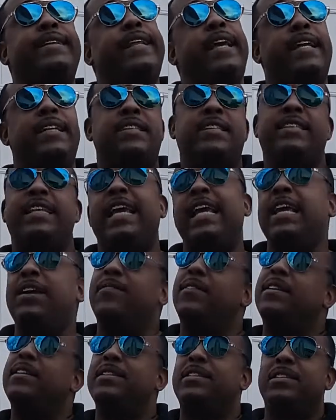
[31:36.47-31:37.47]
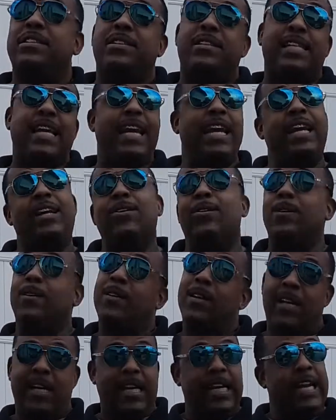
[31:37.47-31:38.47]
that Steven Seagal
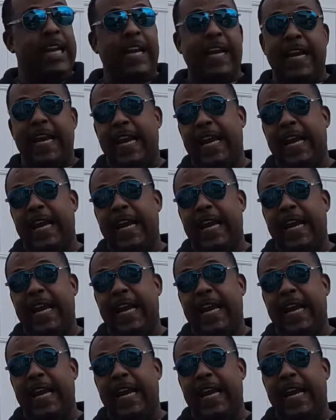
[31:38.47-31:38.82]
and